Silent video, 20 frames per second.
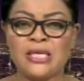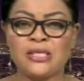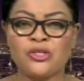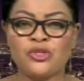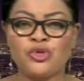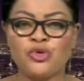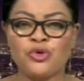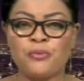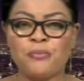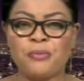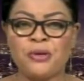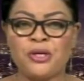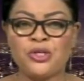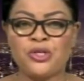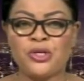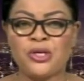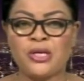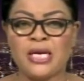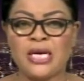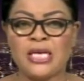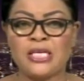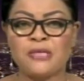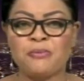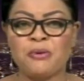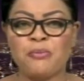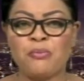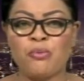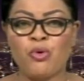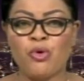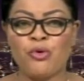true patriot has
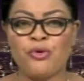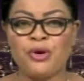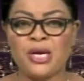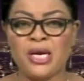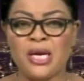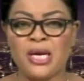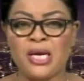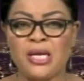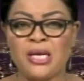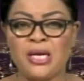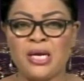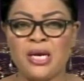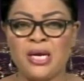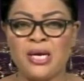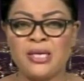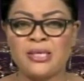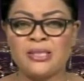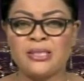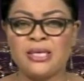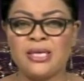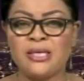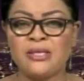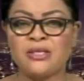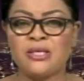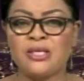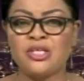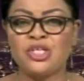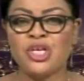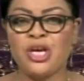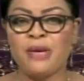been pouring in since
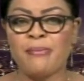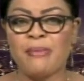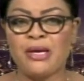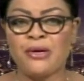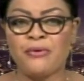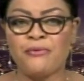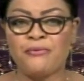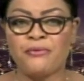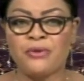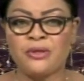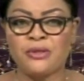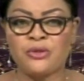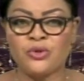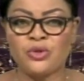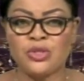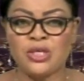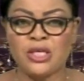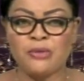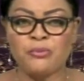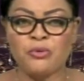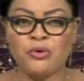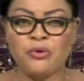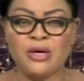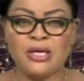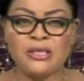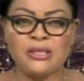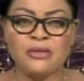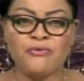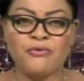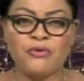the chairman of the Social
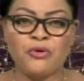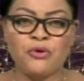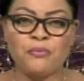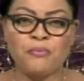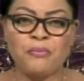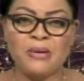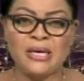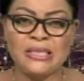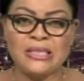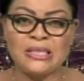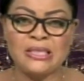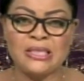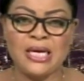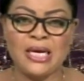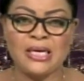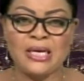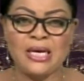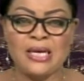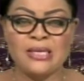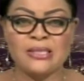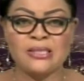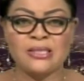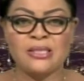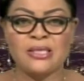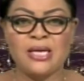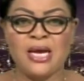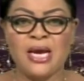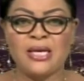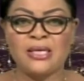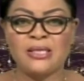Democratic Front Party died last
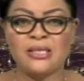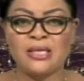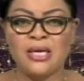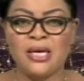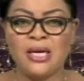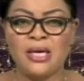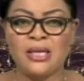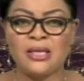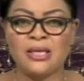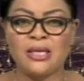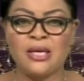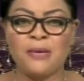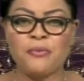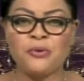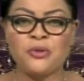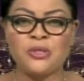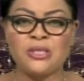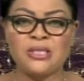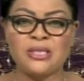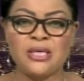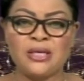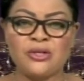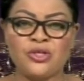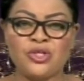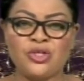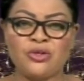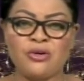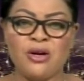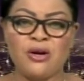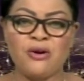night. The Deputy Secretary
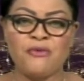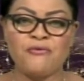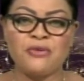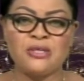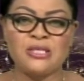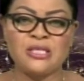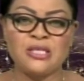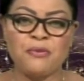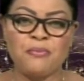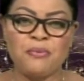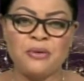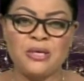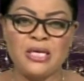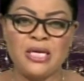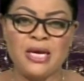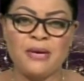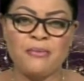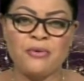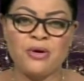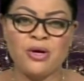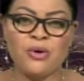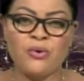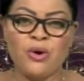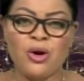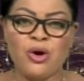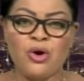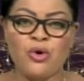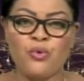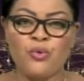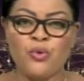General of the CPDM,
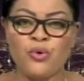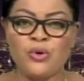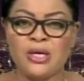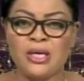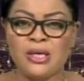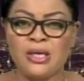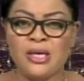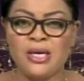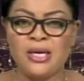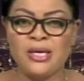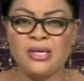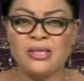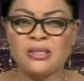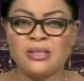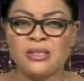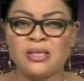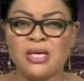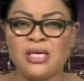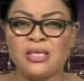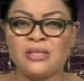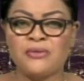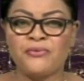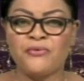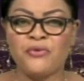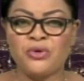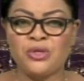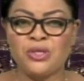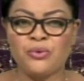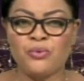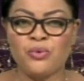Gregoire Owona, says
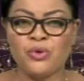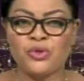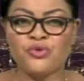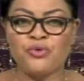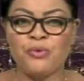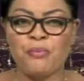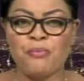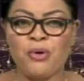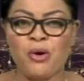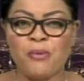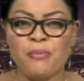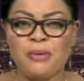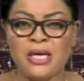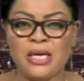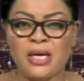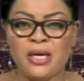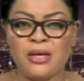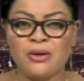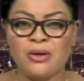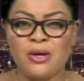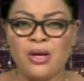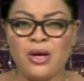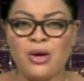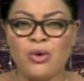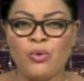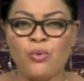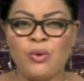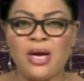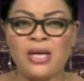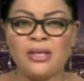Fundi was Republican,
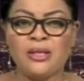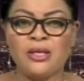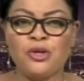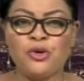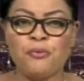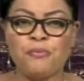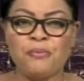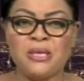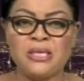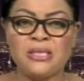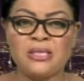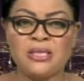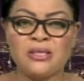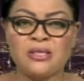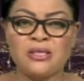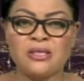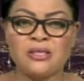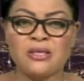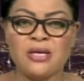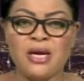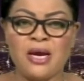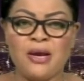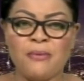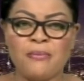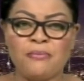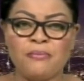while the UPC described